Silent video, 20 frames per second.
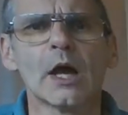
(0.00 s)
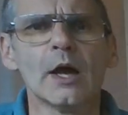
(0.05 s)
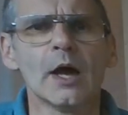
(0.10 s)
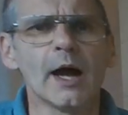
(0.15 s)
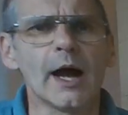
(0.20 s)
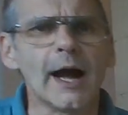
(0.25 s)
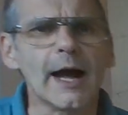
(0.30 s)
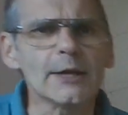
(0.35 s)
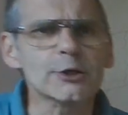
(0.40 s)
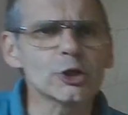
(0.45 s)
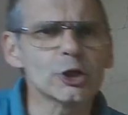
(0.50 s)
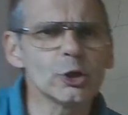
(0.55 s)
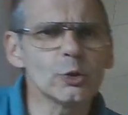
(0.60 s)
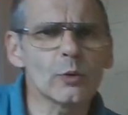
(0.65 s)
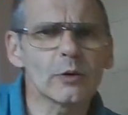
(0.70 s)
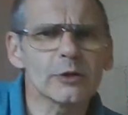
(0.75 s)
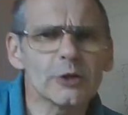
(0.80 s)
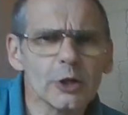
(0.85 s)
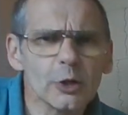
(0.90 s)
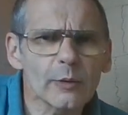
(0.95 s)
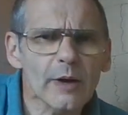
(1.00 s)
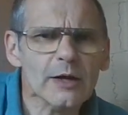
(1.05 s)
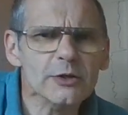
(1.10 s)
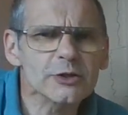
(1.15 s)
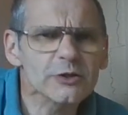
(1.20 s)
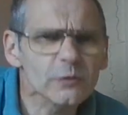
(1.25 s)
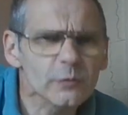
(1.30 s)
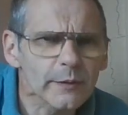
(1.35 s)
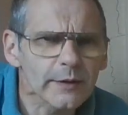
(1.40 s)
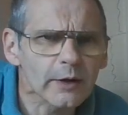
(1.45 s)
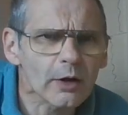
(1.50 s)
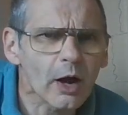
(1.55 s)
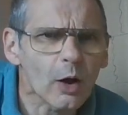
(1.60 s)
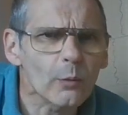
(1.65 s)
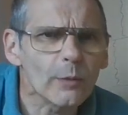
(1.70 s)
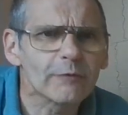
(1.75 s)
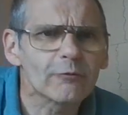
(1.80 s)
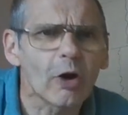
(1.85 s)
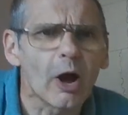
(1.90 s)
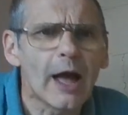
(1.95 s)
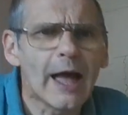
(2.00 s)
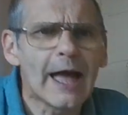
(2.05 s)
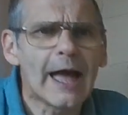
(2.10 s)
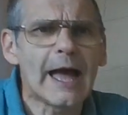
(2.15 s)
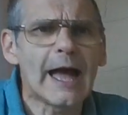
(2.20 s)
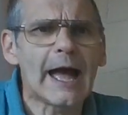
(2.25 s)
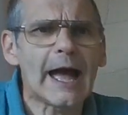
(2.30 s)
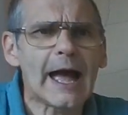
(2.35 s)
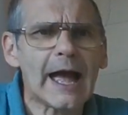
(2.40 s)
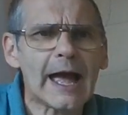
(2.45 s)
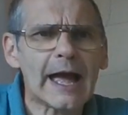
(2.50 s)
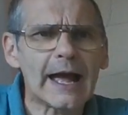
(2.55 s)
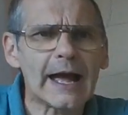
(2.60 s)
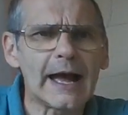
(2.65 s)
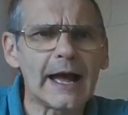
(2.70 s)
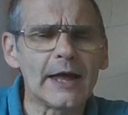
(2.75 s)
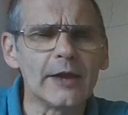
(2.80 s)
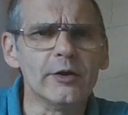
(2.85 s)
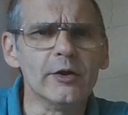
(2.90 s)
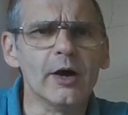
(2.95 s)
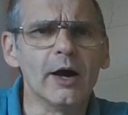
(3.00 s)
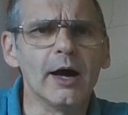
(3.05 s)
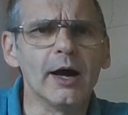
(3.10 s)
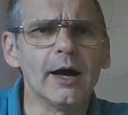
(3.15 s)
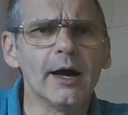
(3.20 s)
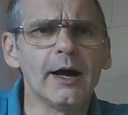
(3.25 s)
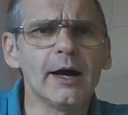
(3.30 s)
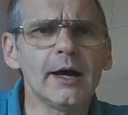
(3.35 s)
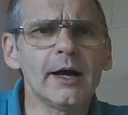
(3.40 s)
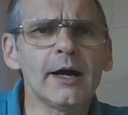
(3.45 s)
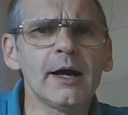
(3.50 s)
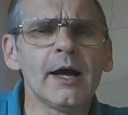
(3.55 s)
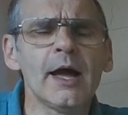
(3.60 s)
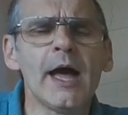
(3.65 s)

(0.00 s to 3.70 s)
And who else have we got? We've got Hannah.